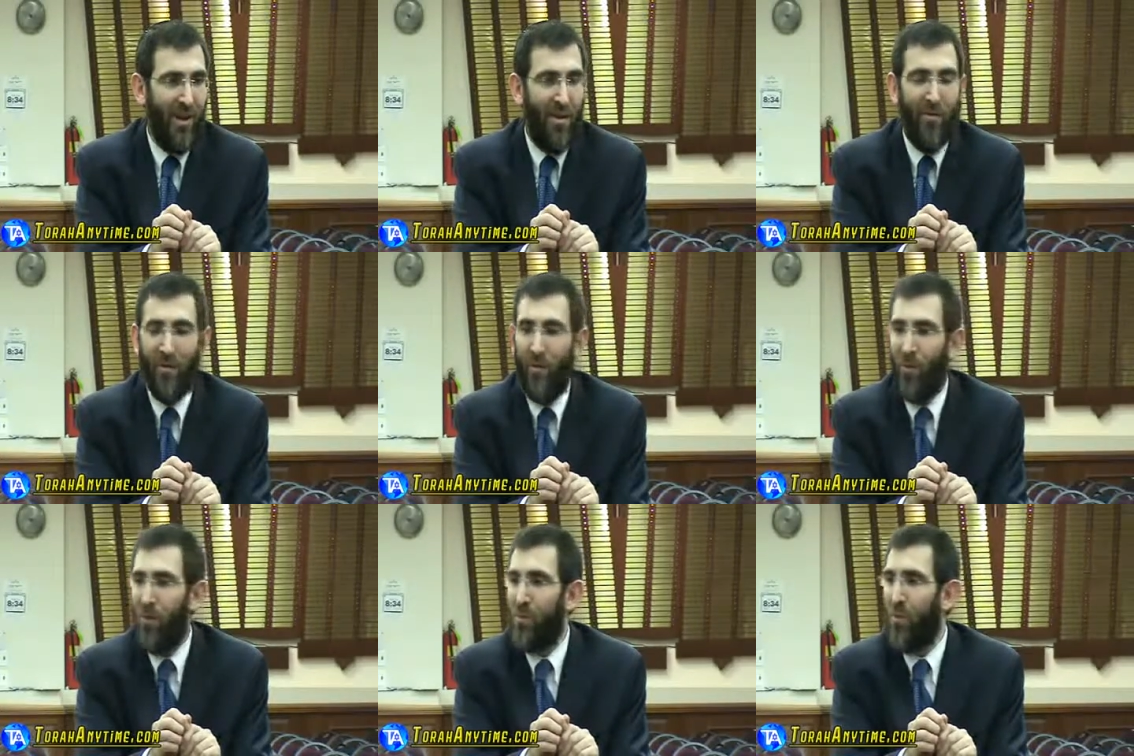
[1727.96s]
However,
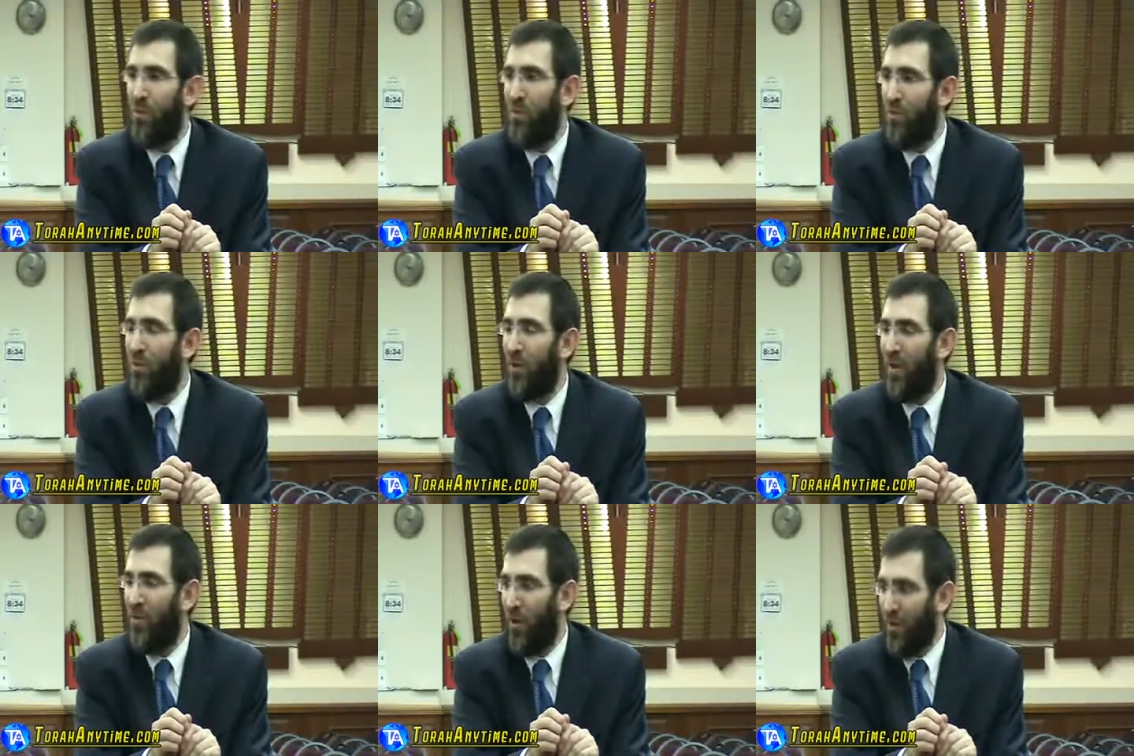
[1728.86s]
what we're supposed to do with
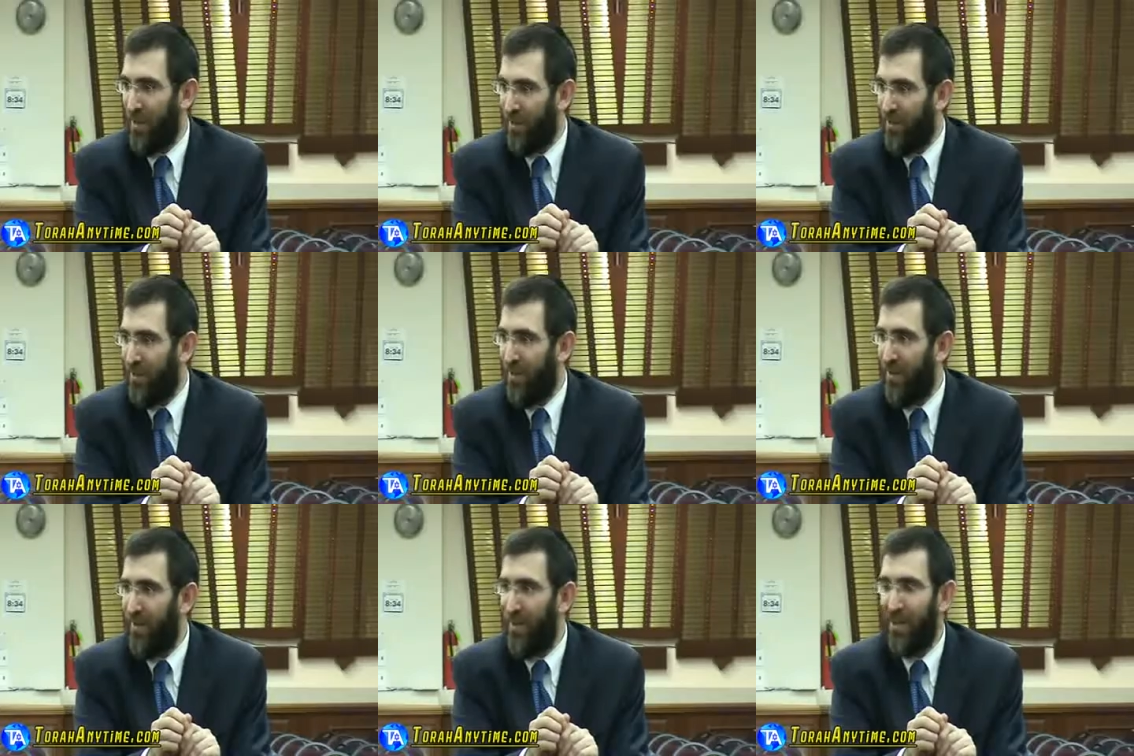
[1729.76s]
that greatness
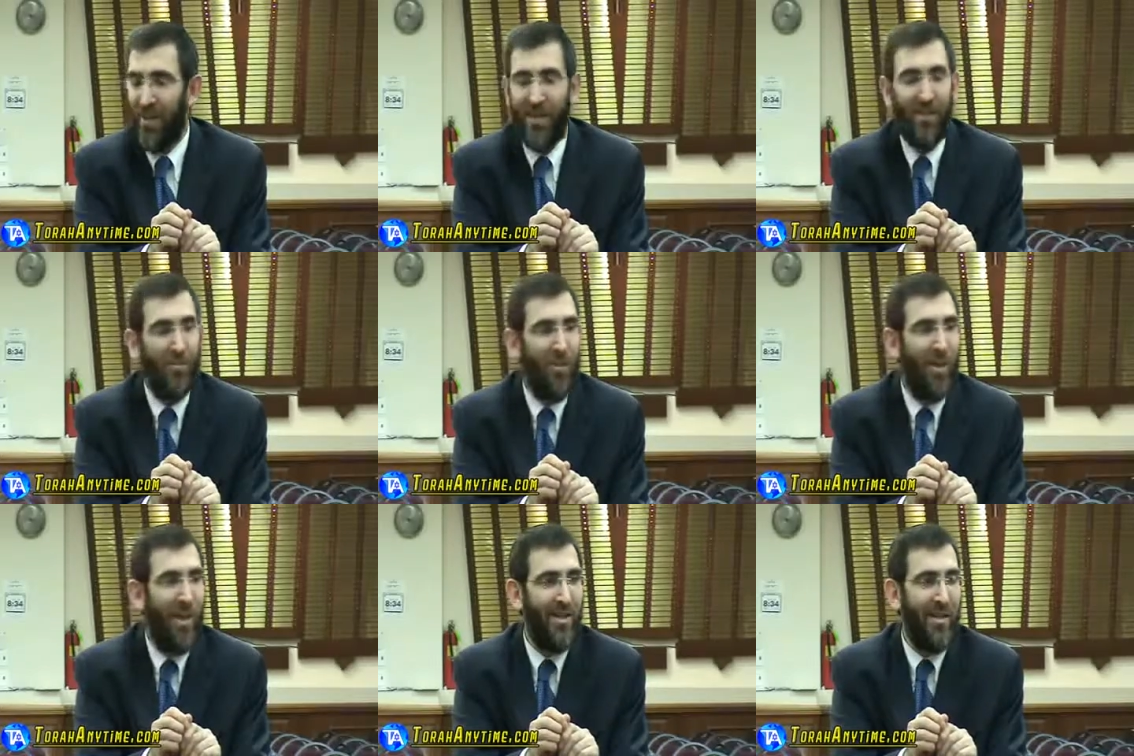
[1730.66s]
is to
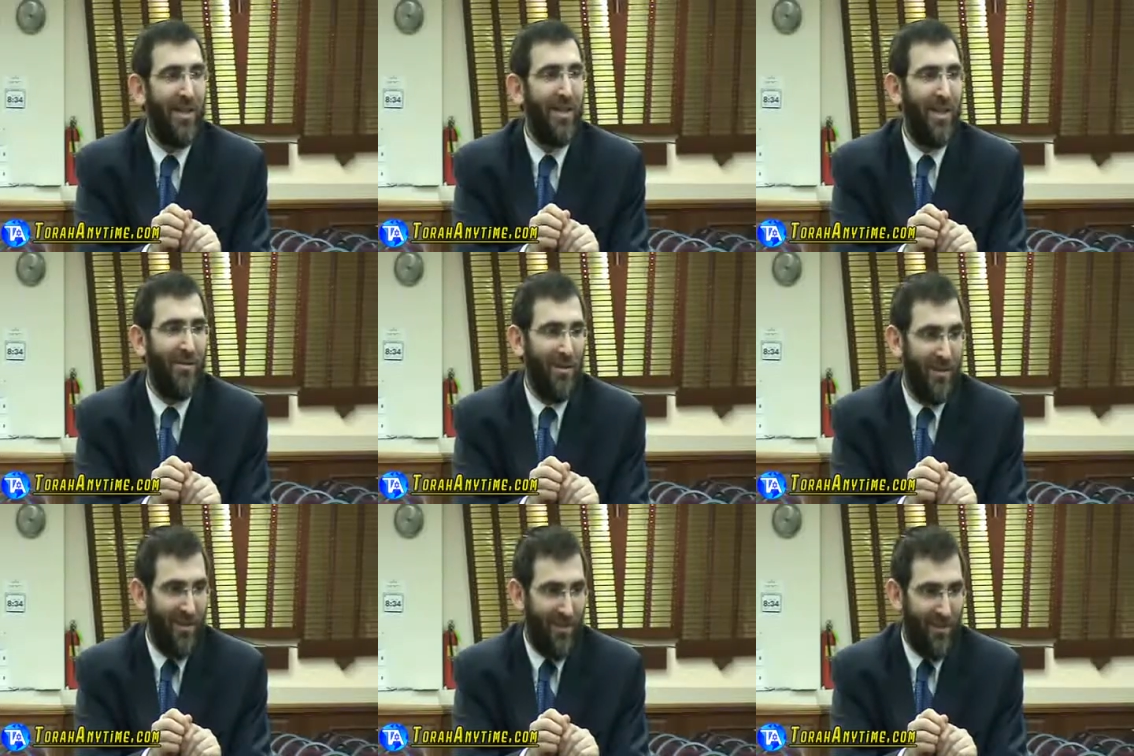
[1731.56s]
realize that it's a
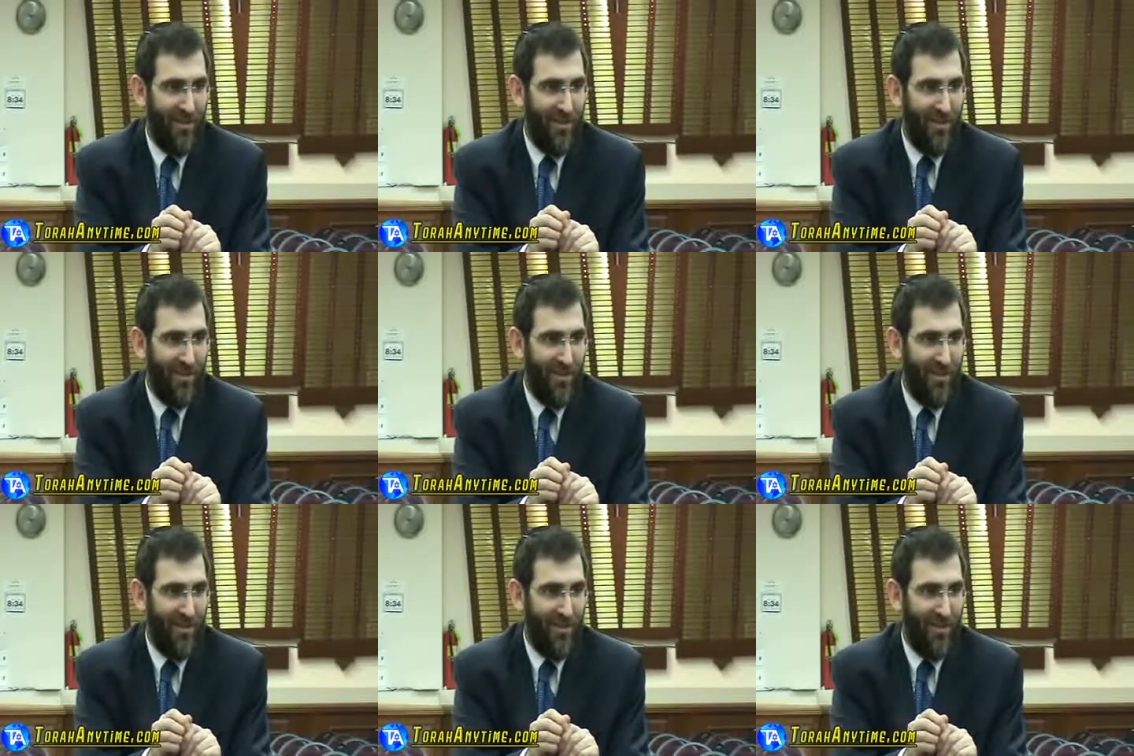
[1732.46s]
gift.